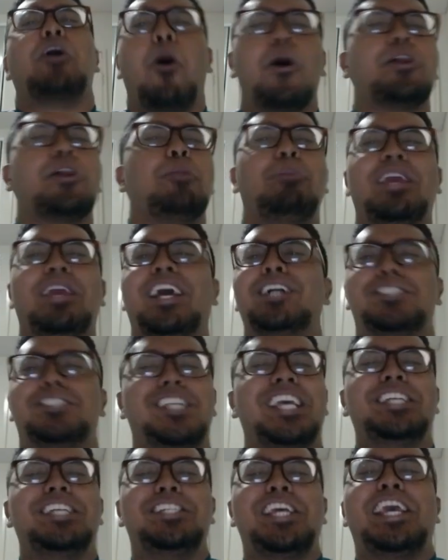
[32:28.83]
going to be a
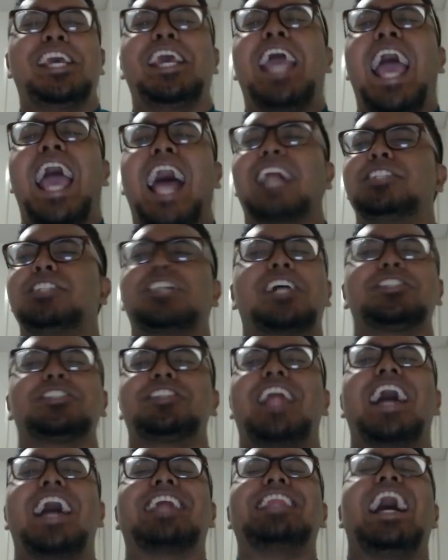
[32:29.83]
GG. And
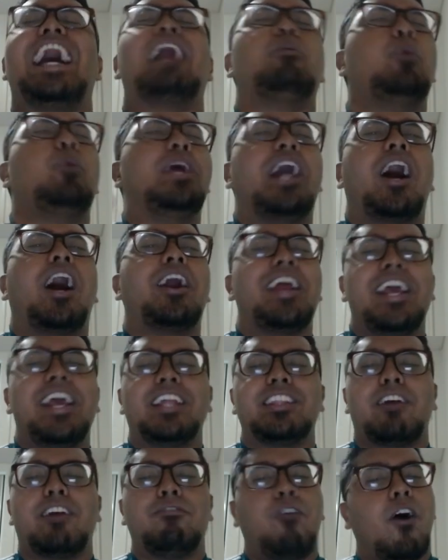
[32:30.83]
just like that, we are
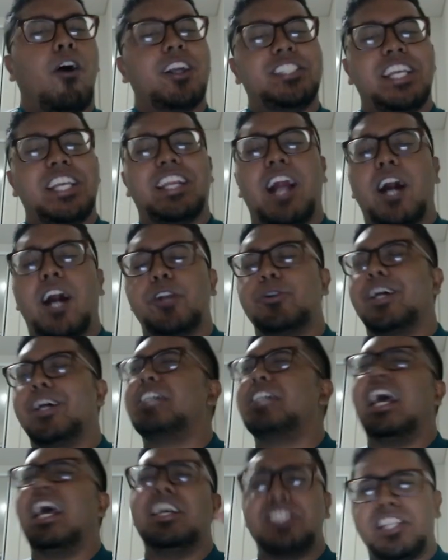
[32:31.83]
in the
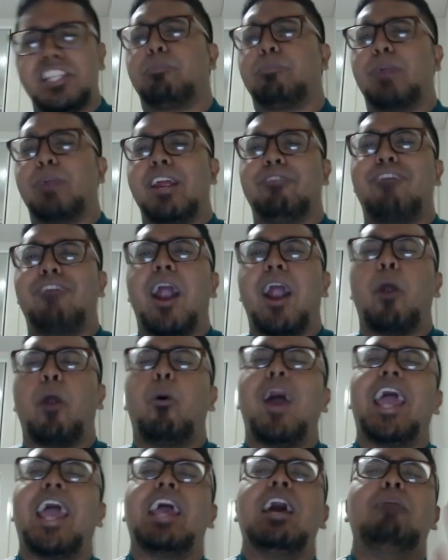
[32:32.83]
1400s. Still pretty far
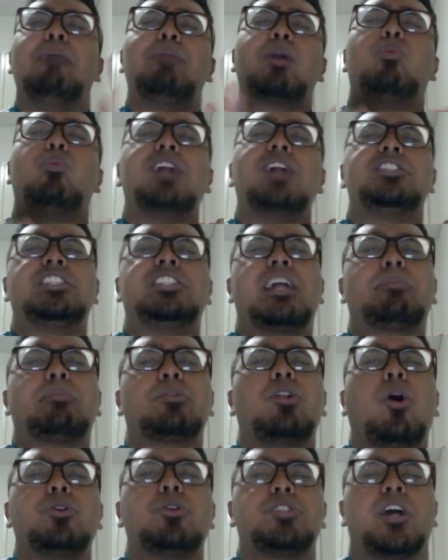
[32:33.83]
away, but one
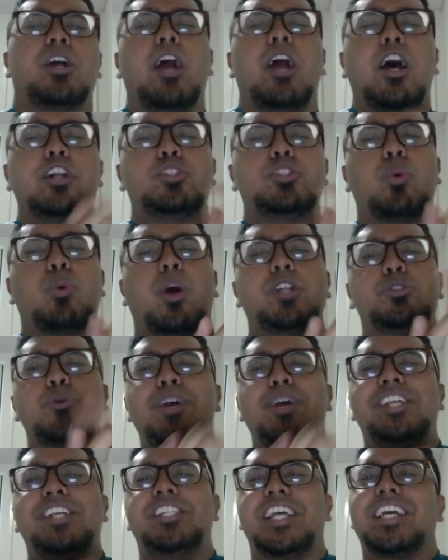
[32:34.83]
step closer
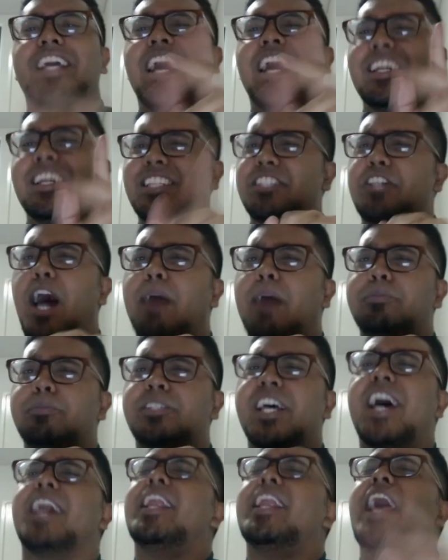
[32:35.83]
towards reaching the top
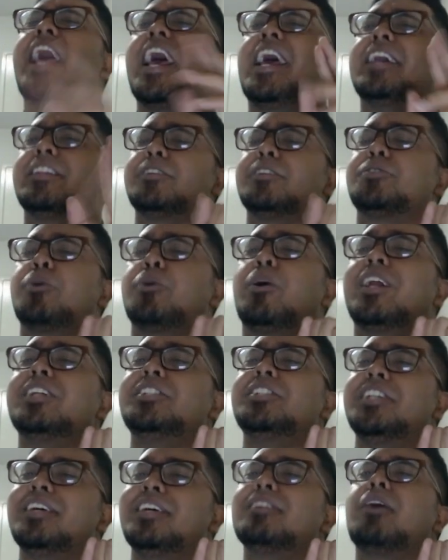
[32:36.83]
10 in the Sword
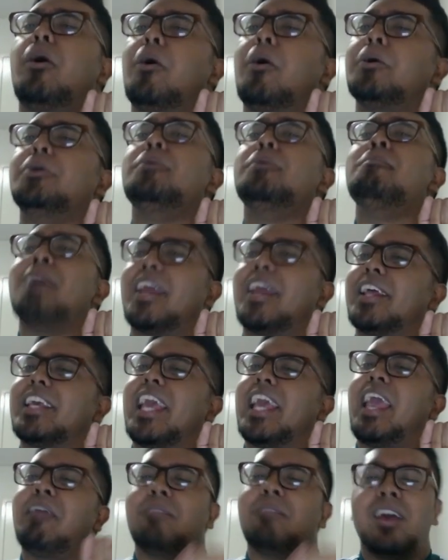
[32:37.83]
and Shield OU
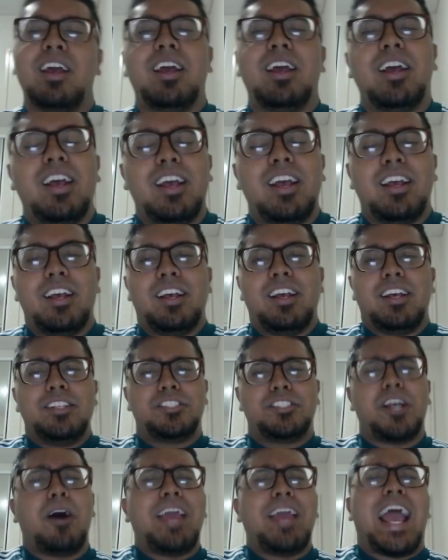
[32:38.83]
metagame.
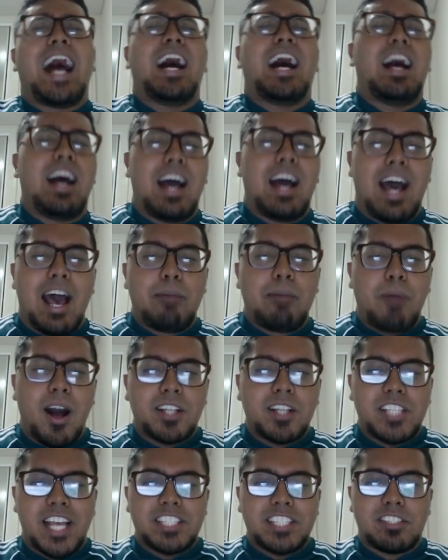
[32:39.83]
So yeah, I
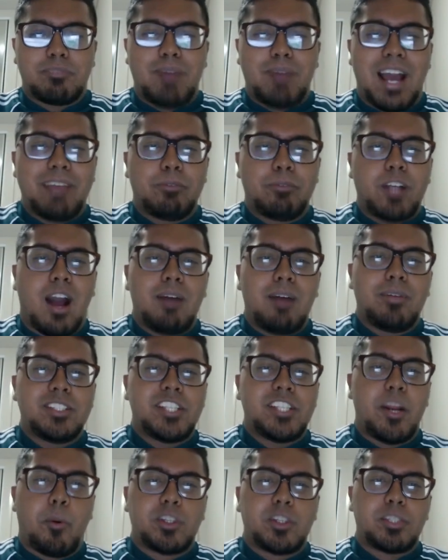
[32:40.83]
apologize if my
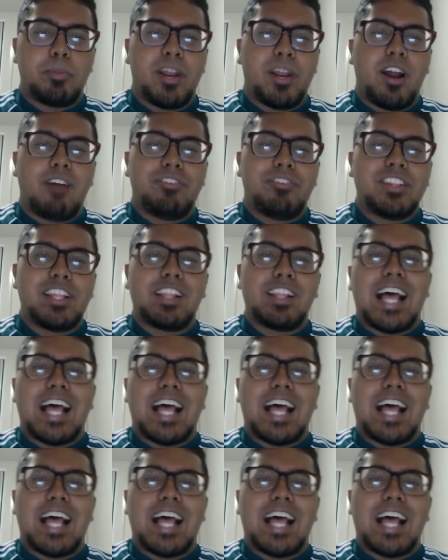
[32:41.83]
commentary was a bit off in